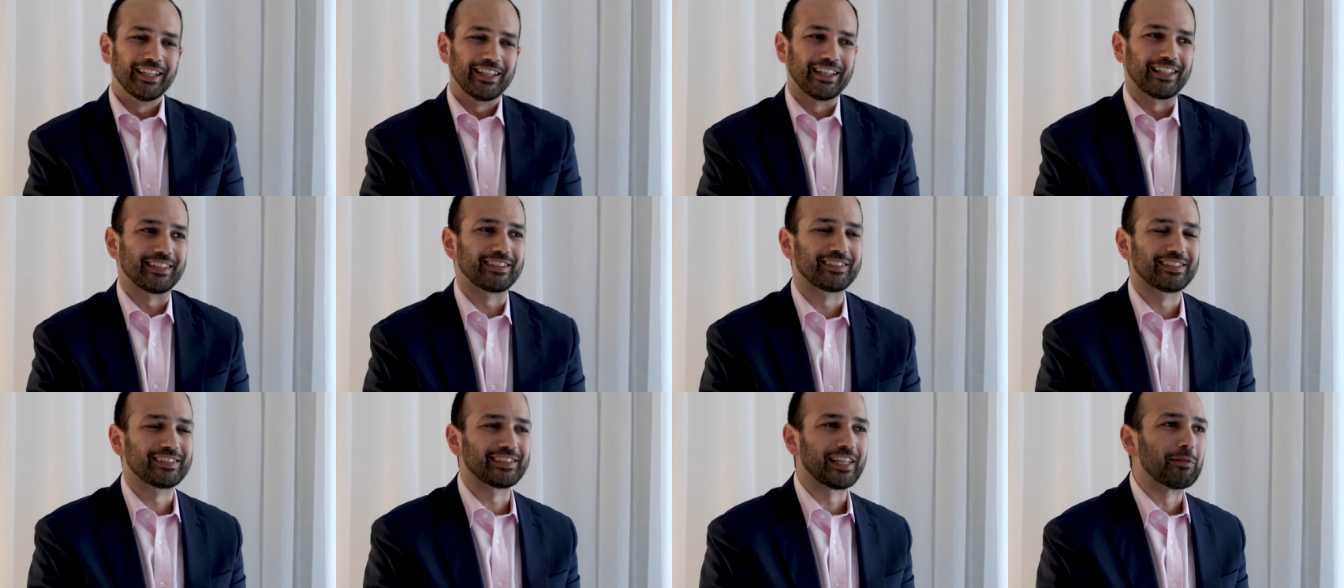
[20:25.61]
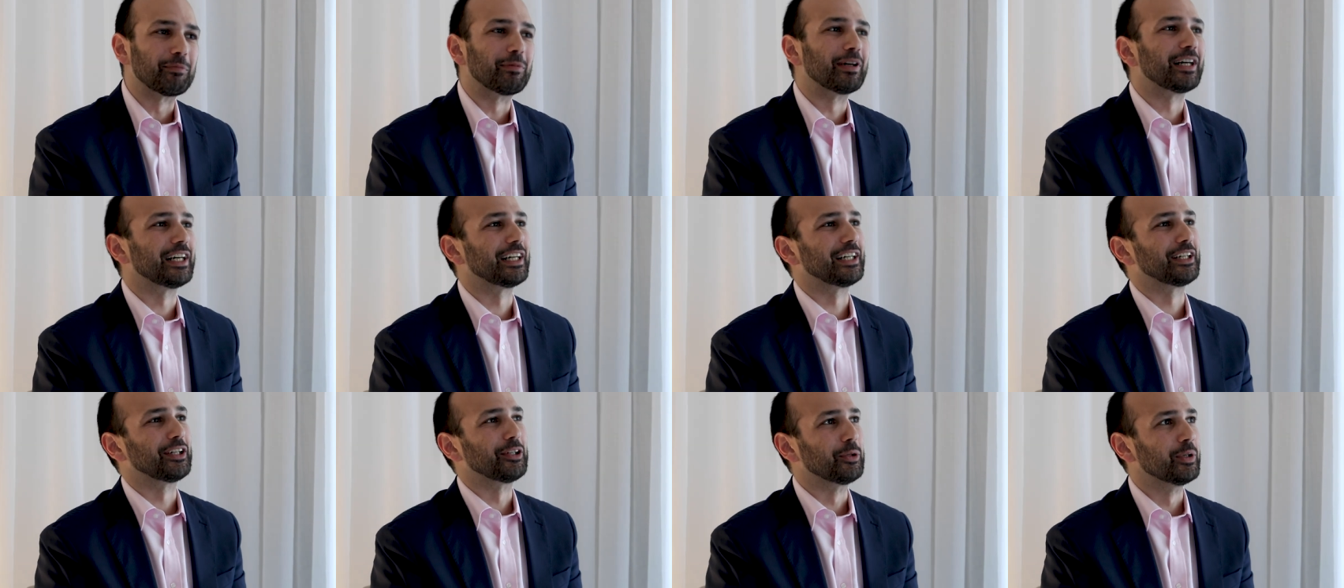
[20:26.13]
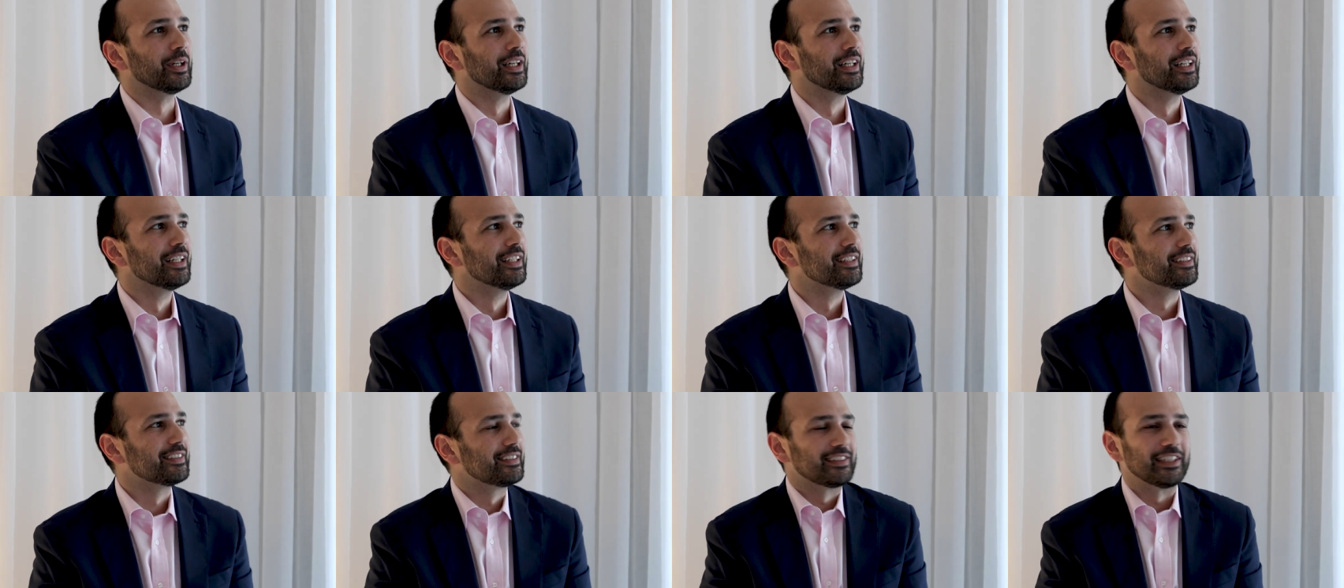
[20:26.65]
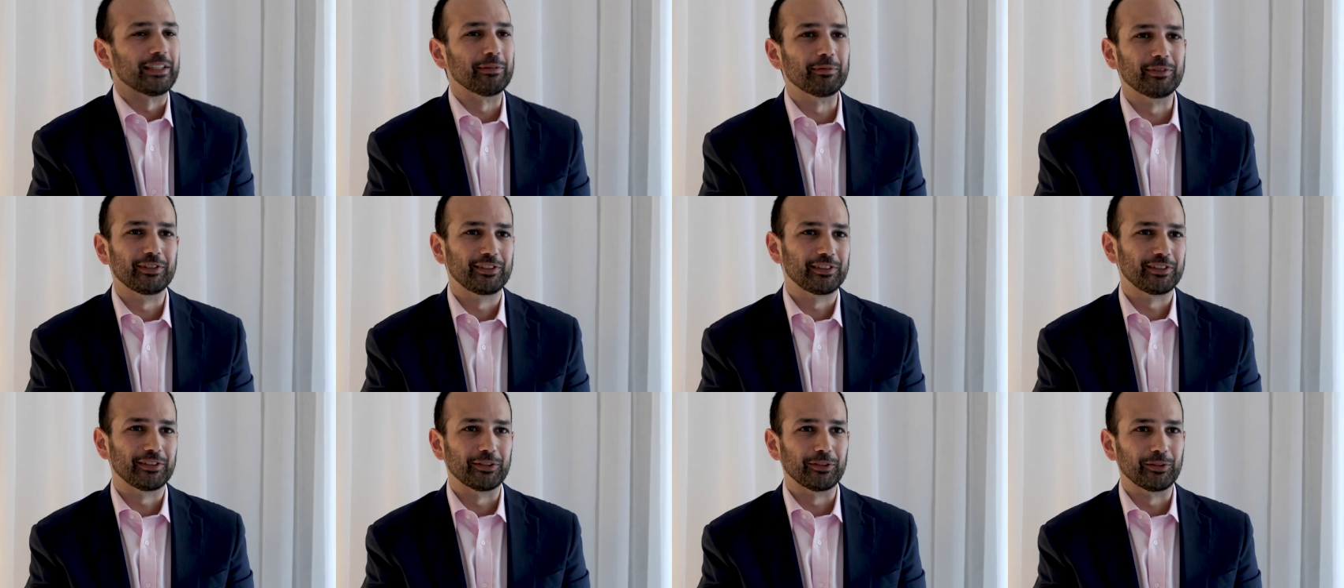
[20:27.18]
that somehow
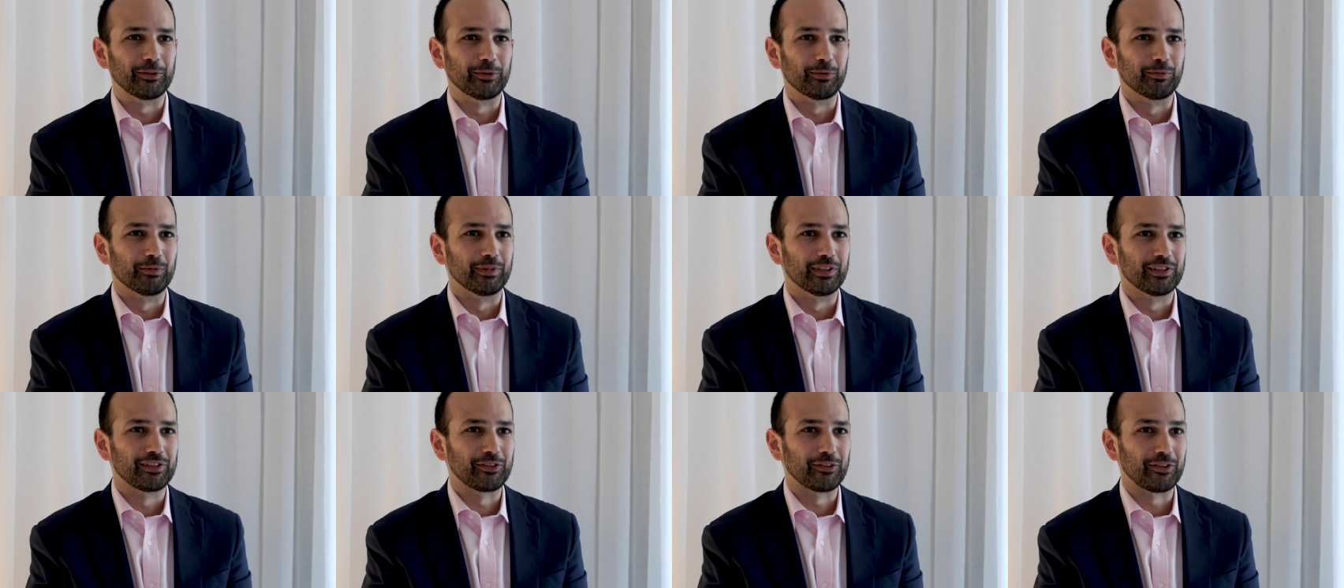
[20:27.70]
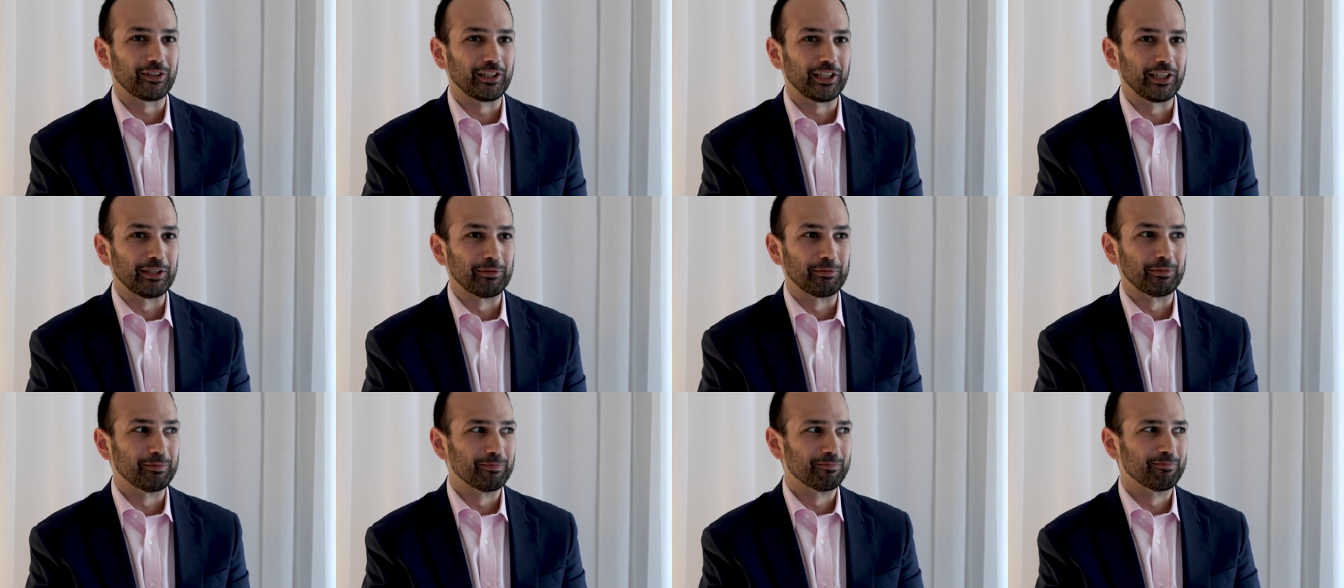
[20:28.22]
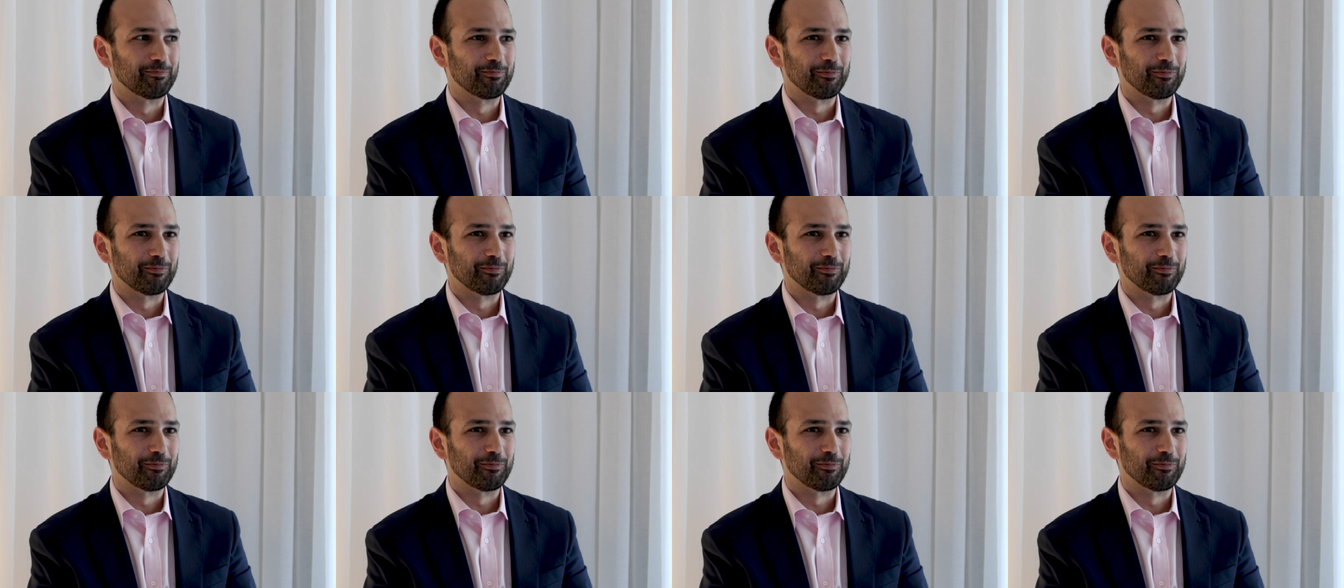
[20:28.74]
seems to describe